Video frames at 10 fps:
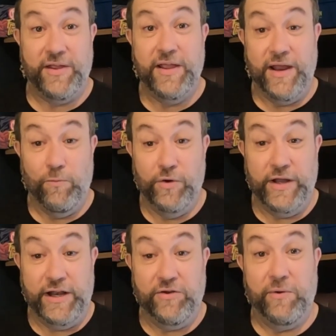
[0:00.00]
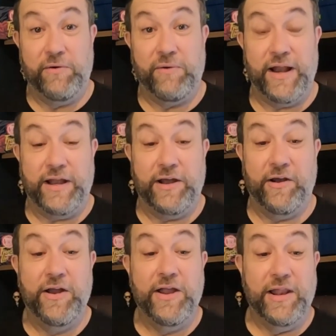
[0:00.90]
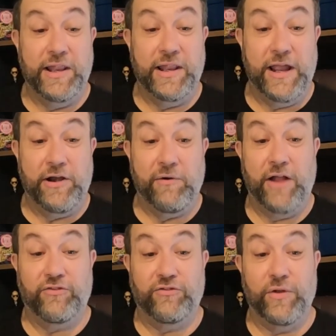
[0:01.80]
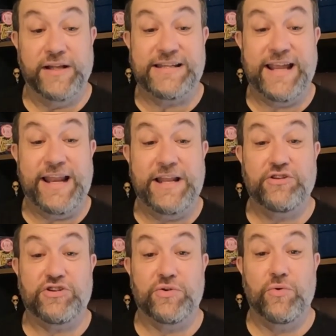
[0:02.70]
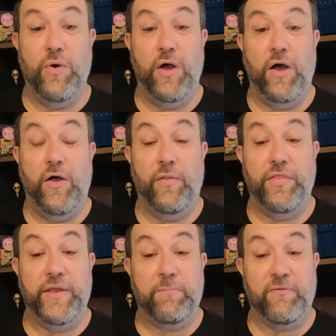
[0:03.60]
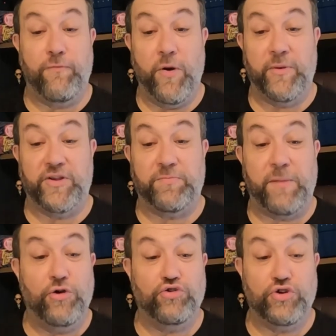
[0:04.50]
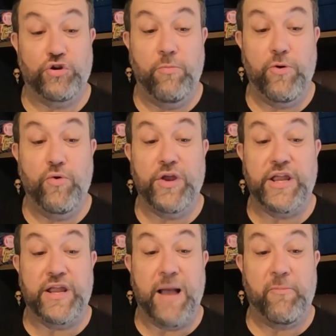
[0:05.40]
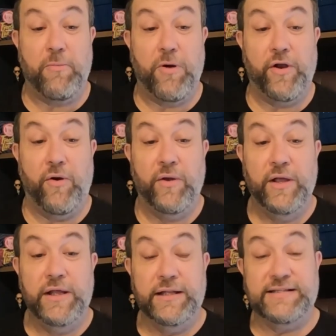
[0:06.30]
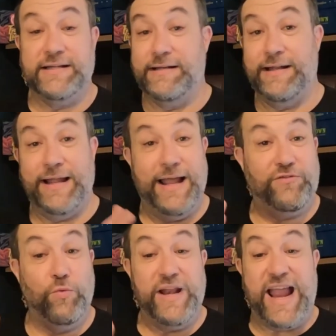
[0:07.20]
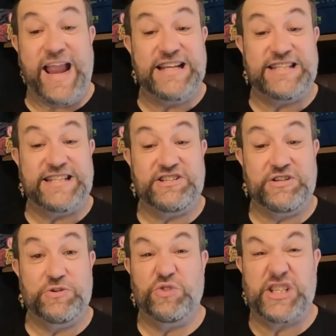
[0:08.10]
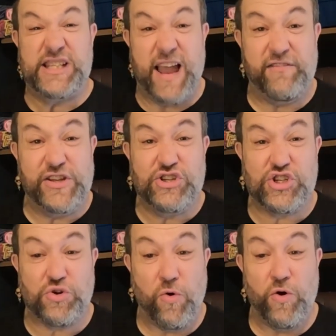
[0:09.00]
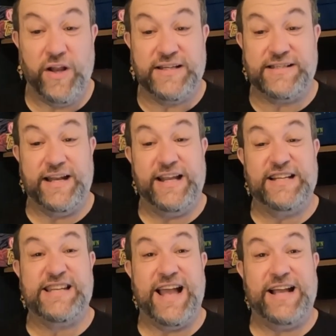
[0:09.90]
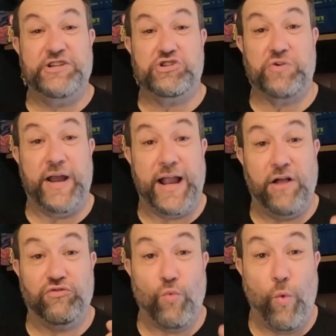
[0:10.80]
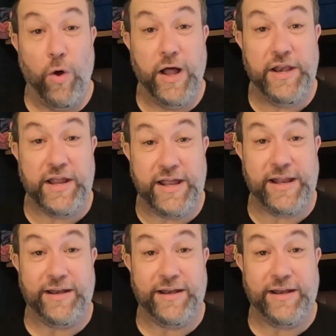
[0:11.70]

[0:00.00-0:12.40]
and we'll get into it right here later on. So let's get into the performance by Yoshinobu Yamamoto. Listen, that's what aces do. 7 scoreless innings, 9 strikeouts, 1 hit